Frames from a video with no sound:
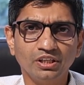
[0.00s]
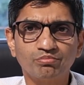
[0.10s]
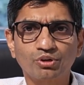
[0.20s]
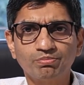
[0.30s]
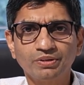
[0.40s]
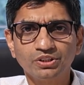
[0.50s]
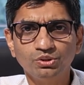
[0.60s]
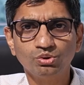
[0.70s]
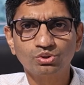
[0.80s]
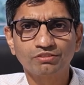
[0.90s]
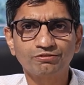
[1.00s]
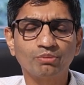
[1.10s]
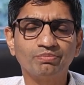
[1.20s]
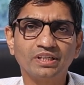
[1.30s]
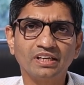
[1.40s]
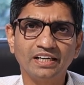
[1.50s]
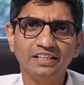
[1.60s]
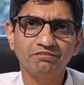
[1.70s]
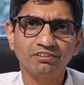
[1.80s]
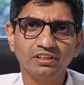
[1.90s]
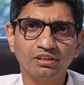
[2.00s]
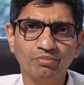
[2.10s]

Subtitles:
proper use of topical antifungal